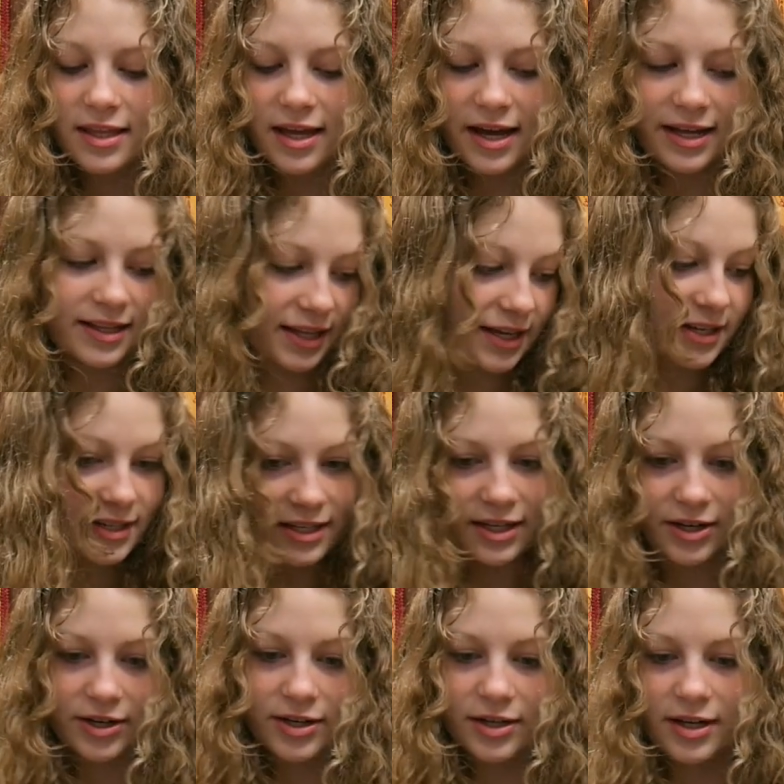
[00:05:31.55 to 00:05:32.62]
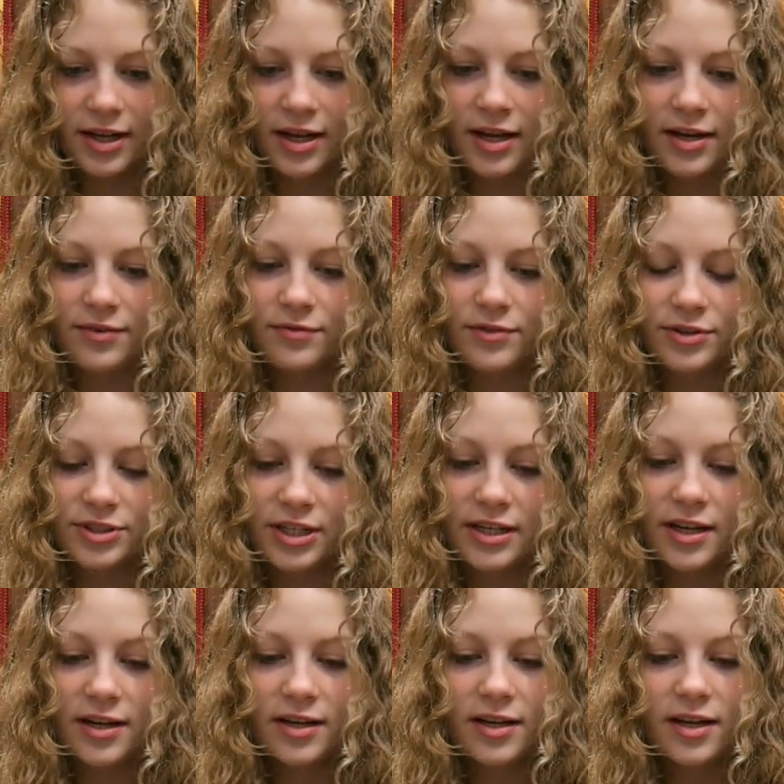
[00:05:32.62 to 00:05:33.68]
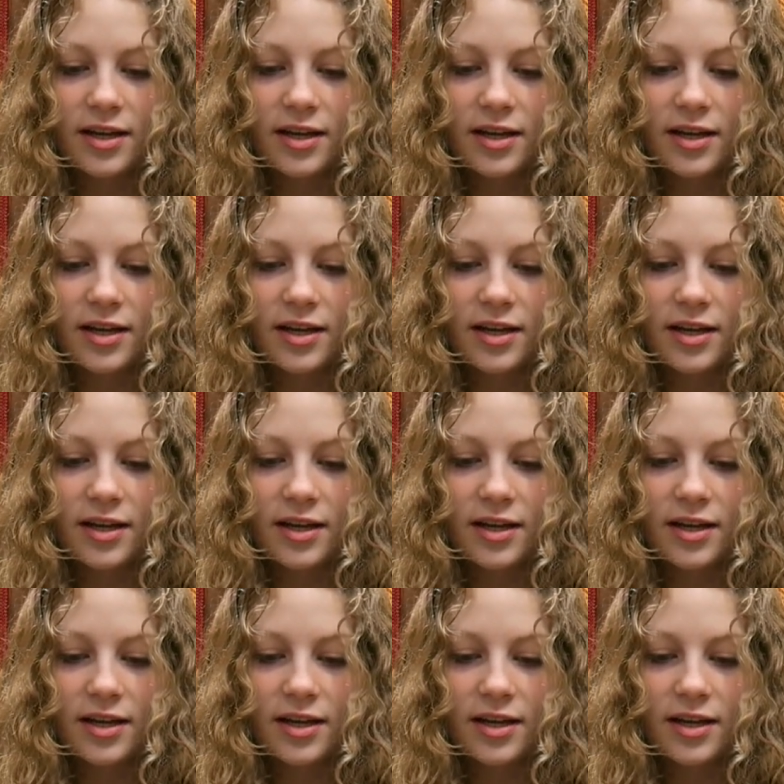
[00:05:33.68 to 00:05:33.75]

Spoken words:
I landed here in Virginia.